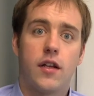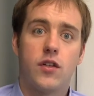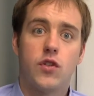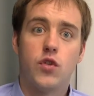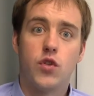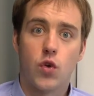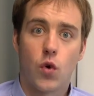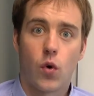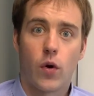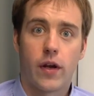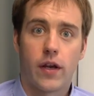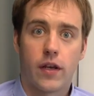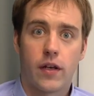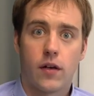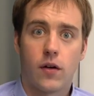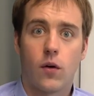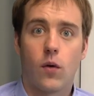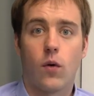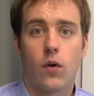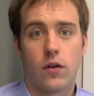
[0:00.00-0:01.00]

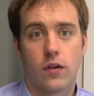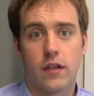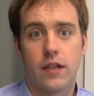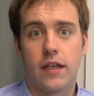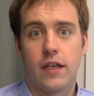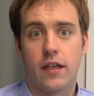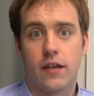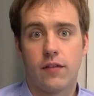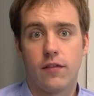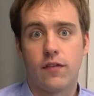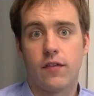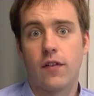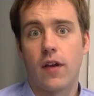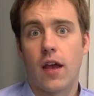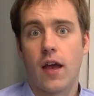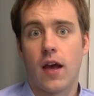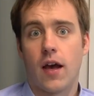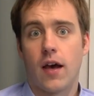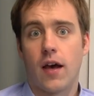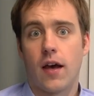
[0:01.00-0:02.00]
join or leave
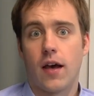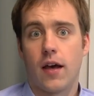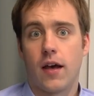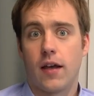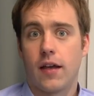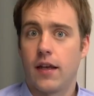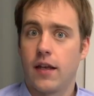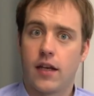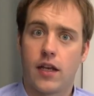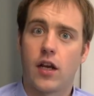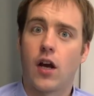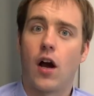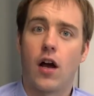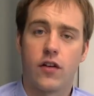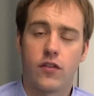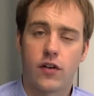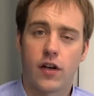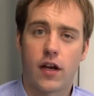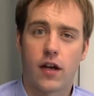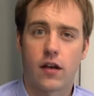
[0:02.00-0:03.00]
any
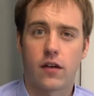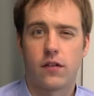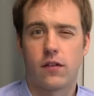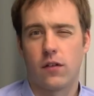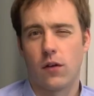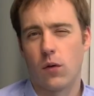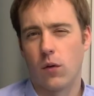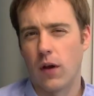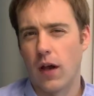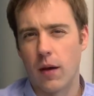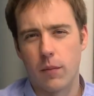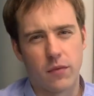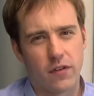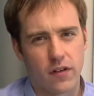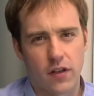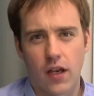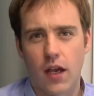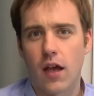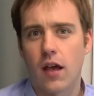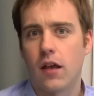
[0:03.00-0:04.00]
contracts, so
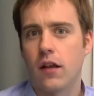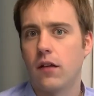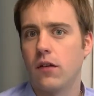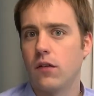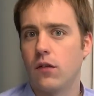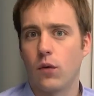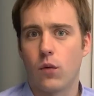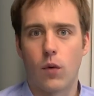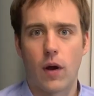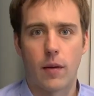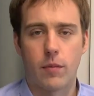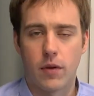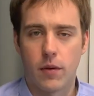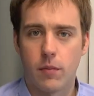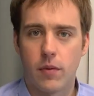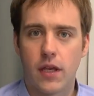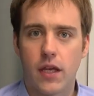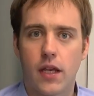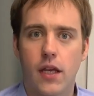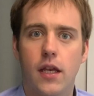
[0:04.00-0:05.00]
MCNs or
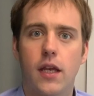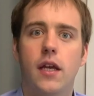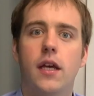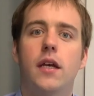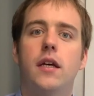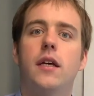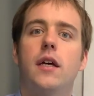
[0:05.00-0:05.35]
YPP,